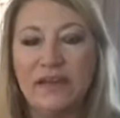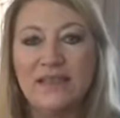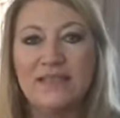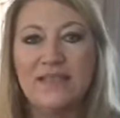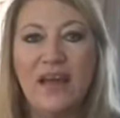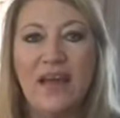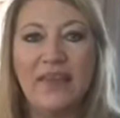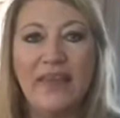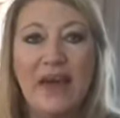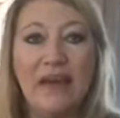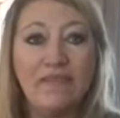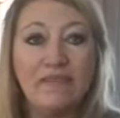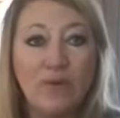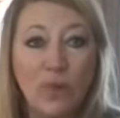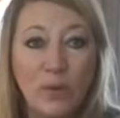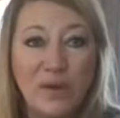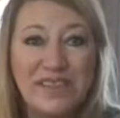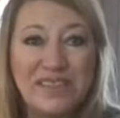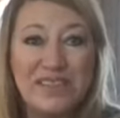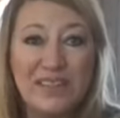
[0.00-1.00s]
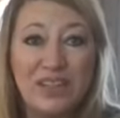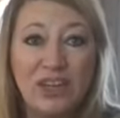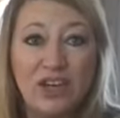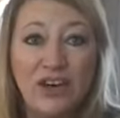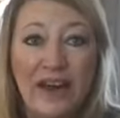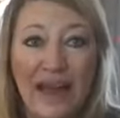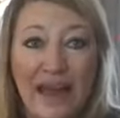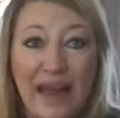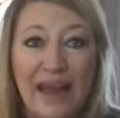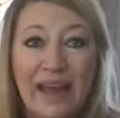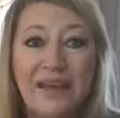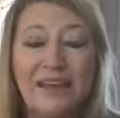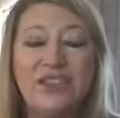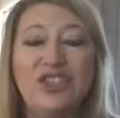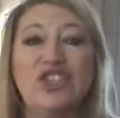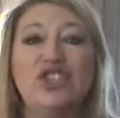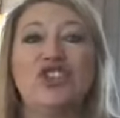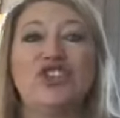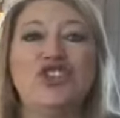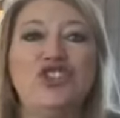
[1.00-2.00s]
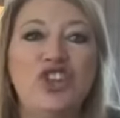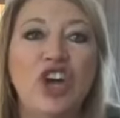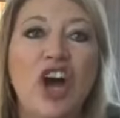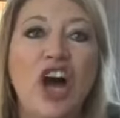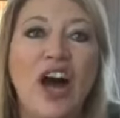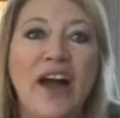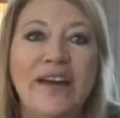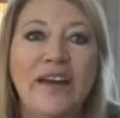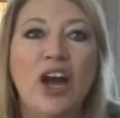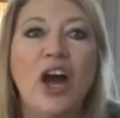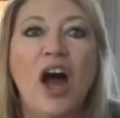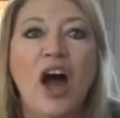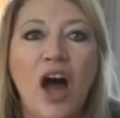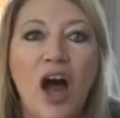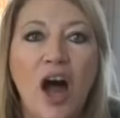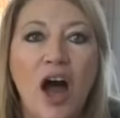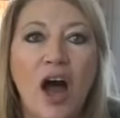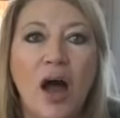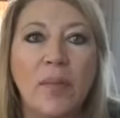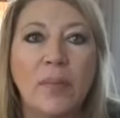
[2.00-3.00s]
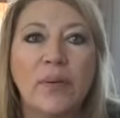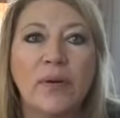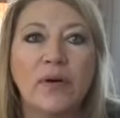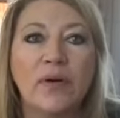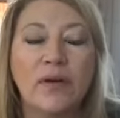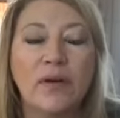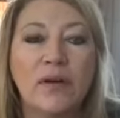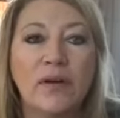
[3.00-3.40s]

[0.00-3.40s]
Tell that voice in your head to shut up.